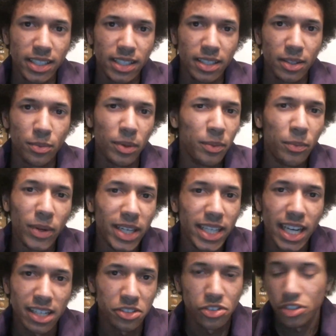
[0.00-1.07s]

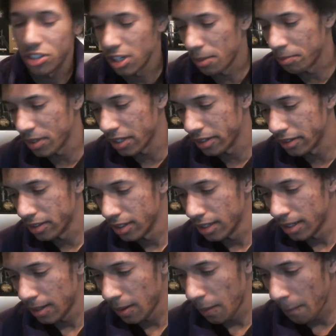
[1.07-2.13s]
Windex or something,
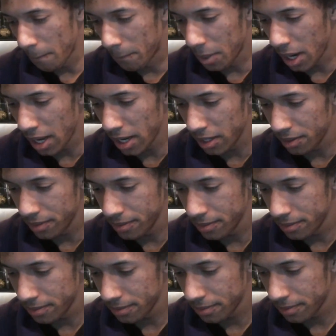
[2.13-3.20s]
but
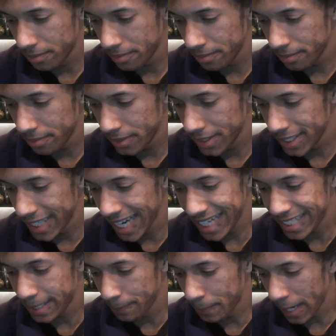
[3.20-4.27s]

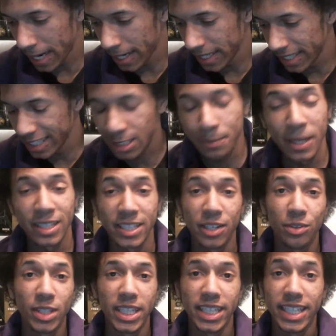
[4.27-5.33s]
that's about the
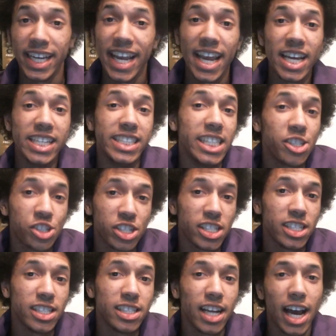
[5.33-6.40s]
only
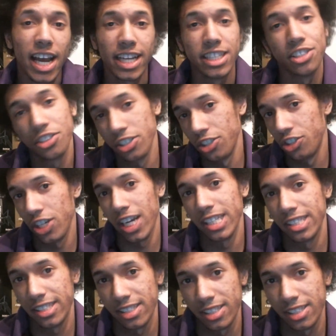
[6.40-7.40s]
addition I could suggest.